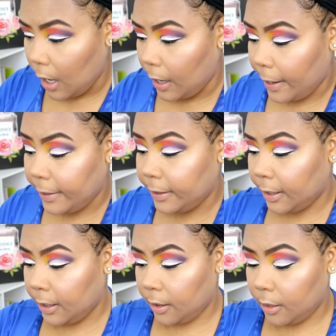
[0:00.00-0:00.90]
I
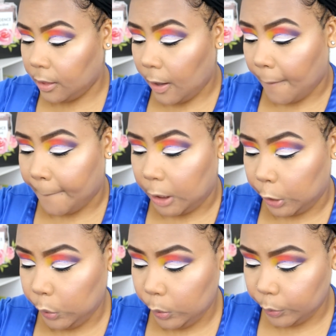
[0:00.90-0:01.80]
need a
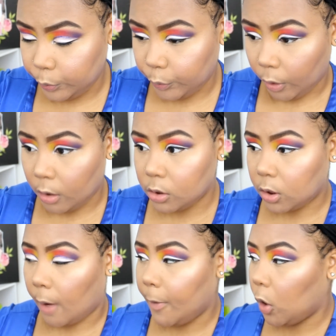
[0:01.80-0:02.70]
blue.
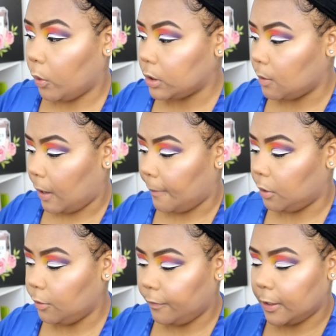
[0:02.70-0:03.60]
So I'm going to go into my
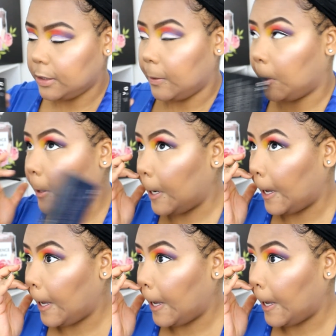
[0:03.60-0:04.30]
blue first. I'm going